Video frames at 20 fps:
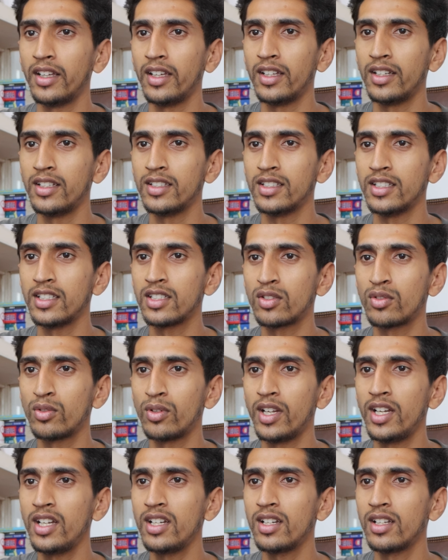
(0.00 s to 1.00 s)
here is
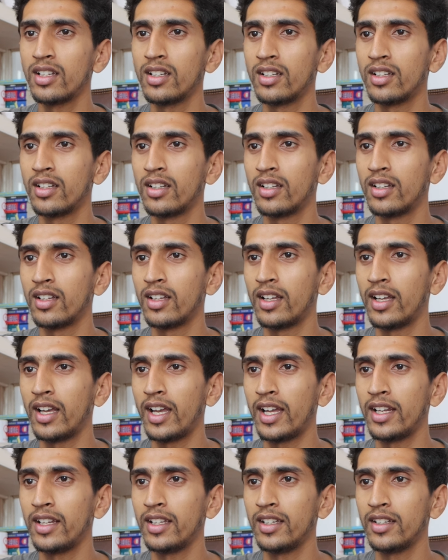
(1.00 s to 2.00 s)
student,
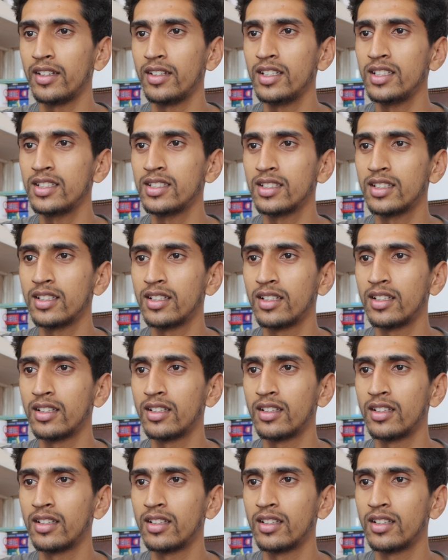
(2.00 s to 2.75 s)
and here is